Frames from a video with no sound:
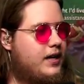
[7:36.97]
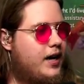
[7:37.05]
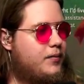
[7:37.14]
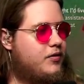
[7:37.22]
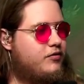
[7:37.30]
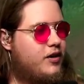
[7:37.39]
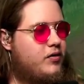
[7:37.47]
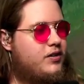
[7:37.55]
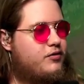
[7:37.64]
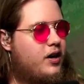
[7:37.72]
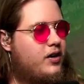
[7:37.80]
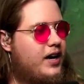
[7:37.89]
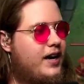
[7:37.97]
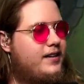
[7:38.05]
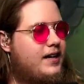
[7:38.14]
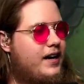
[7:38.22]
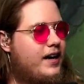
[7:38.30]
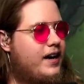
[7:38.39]
I'm very far ahead.
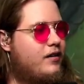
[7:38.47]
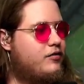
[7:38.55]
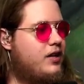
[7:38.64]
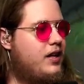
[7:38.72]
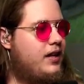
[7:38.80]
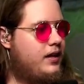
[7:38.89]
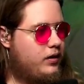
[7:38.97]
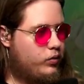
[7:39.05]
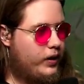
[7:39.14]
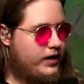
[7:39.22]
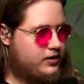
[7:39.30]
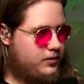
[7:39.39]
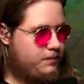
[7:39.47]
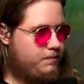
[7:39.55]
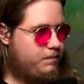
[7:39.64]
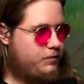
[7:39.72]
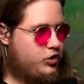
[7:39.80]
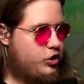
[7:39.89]
I have ways
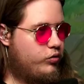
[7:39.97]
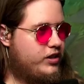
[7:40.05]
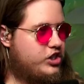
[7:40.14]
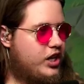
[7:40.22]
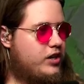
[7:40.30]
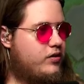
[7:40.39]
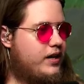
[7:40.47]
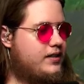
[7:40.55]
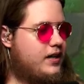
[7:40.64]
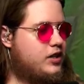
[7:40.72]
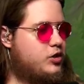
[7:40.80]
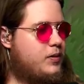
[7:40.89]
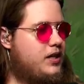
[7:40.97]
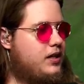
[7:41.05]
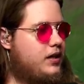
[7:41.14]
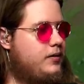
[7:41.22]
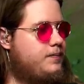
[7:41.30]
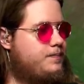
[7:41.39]
to regenerate HP here.